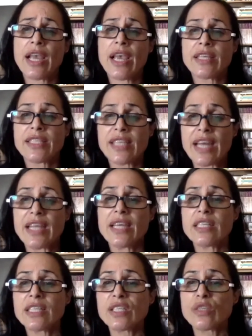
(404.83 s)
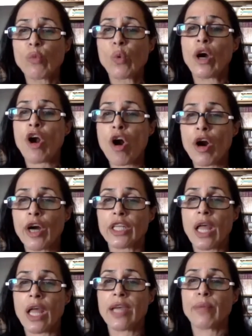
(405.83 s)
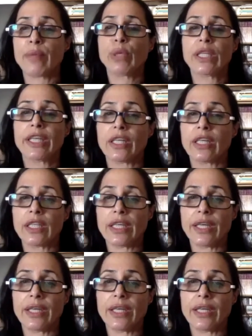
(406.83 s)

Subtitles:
is that his is more hardline politically.